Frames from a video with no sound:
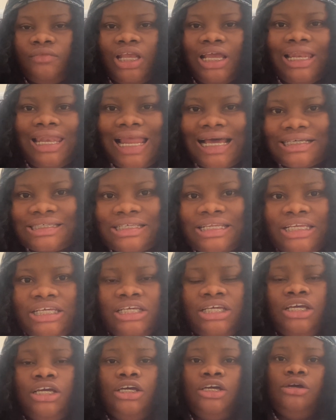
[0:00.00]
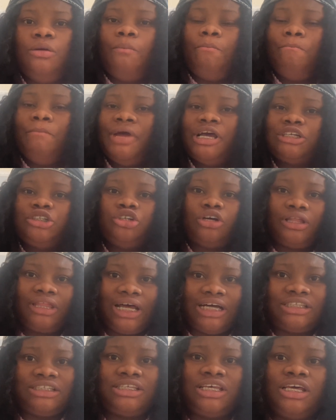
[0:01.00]
Lastly, make sure
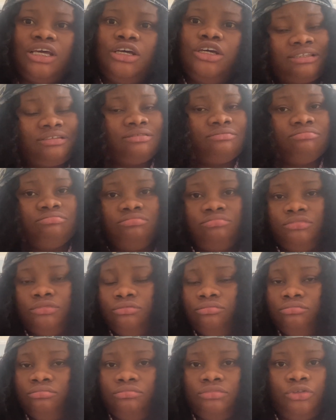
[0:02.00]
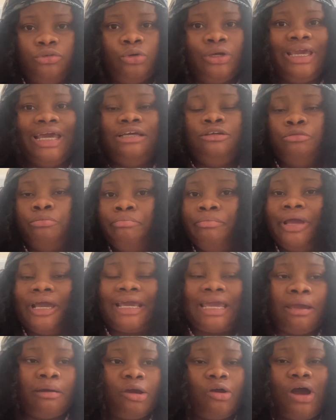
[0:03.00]
that you
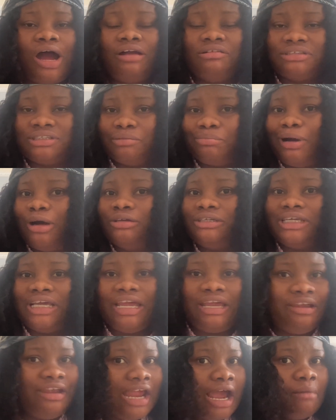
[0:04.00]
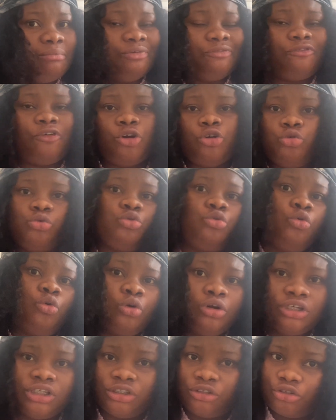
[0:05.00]
make inquiries about the area before you
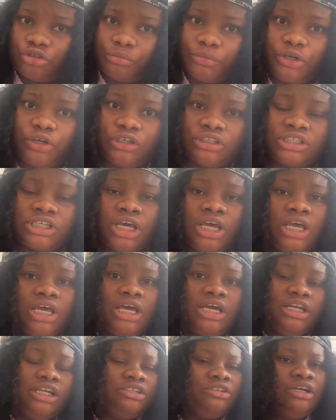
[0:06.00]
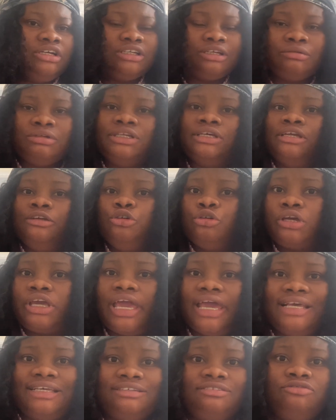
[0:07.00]
go into, because it's not, the UK
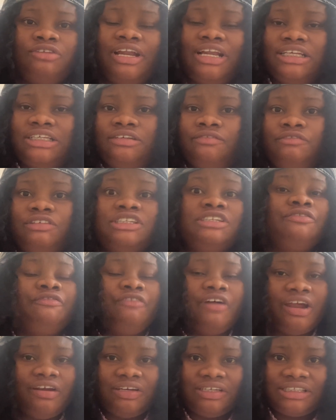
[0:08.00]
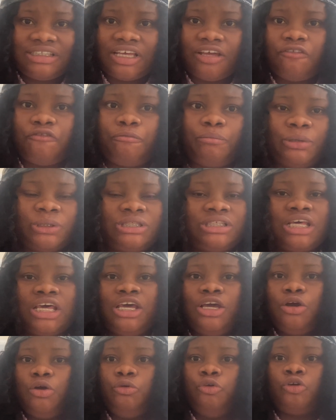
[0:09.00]
is very safe, but
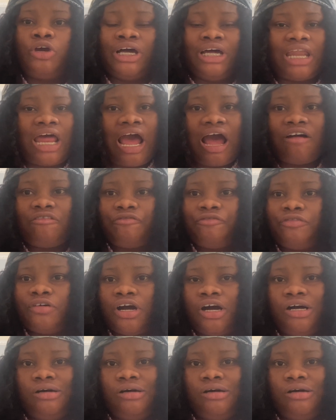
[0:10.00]
you can have